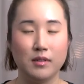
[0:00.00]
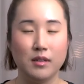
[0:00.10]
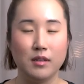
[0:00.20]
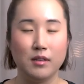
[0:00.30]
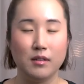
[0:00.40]

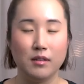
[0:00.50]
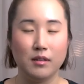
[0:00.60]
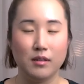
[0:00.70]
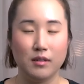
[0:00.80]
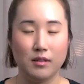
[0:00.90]

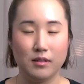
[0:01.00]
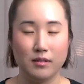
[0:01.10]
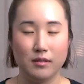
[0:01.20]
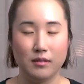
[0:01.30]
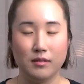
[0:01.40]

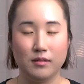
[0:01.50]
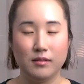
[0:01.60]
No one is speaking in this clip.